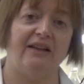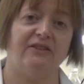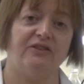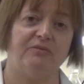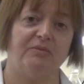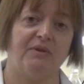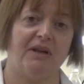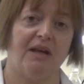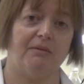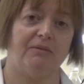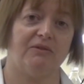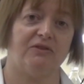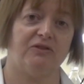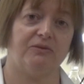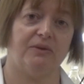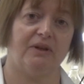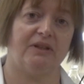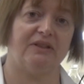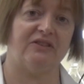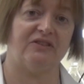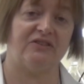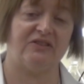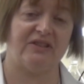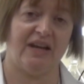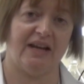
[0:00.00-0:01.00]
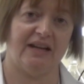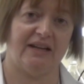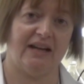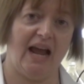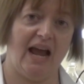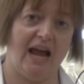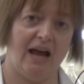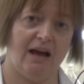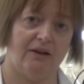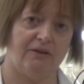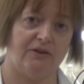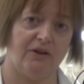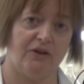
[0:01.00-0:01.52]
to be able to understand
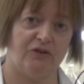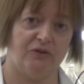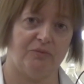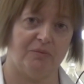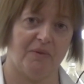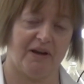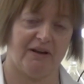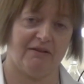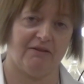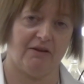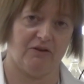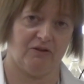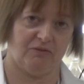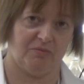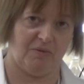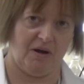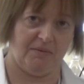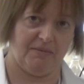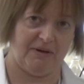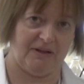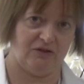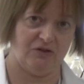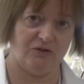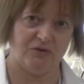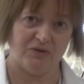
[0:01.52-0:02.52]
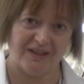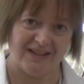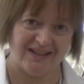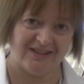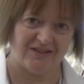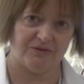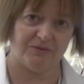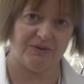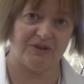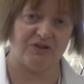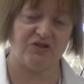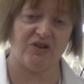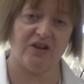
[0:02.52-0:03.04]
how the microbes might be talking
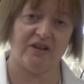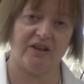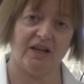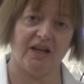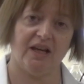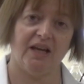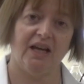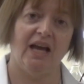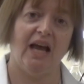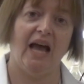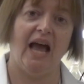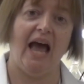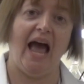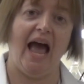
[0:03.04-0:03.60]
to each other